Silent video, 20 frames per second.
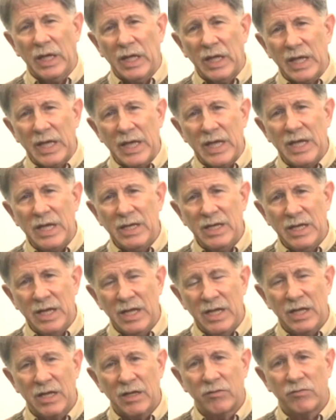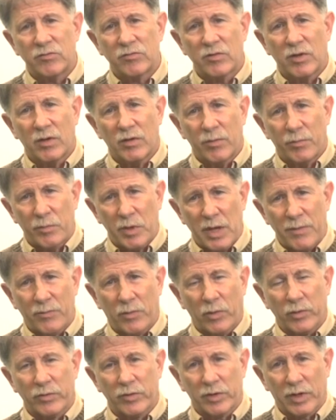he needs
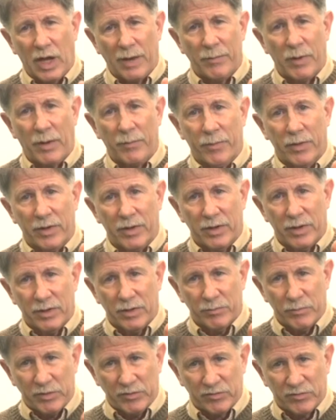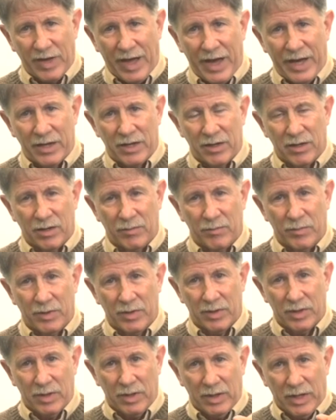people to come up beside him
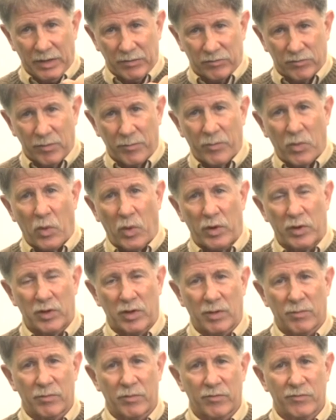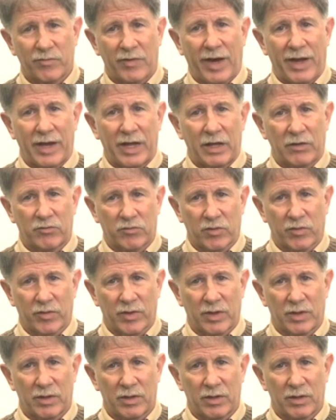and support him financially.